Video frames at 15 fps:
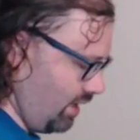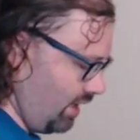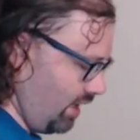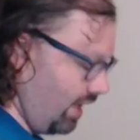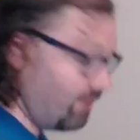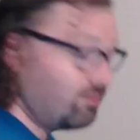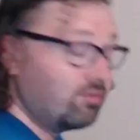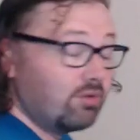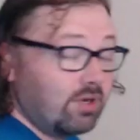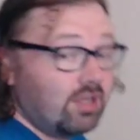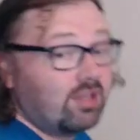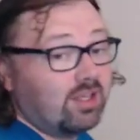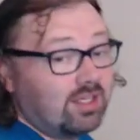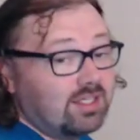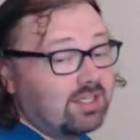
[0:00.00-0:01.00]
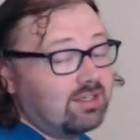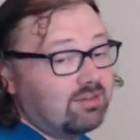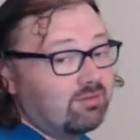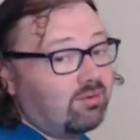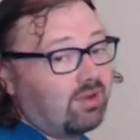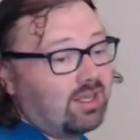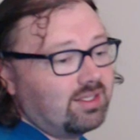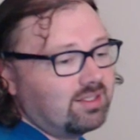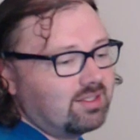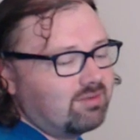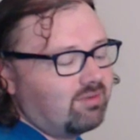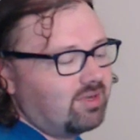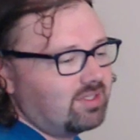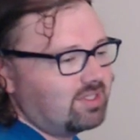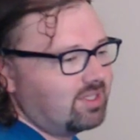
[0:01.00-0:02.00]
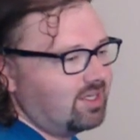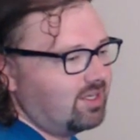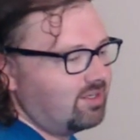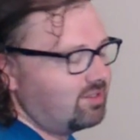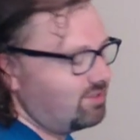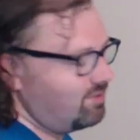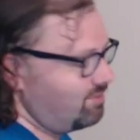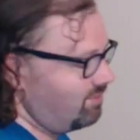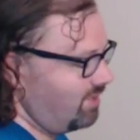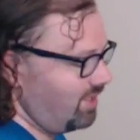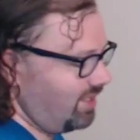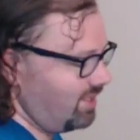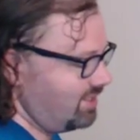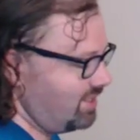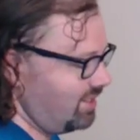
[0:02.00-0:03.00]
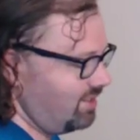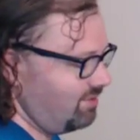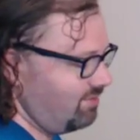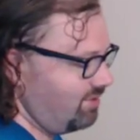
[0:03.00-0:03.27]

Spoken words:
I really didn't want to continue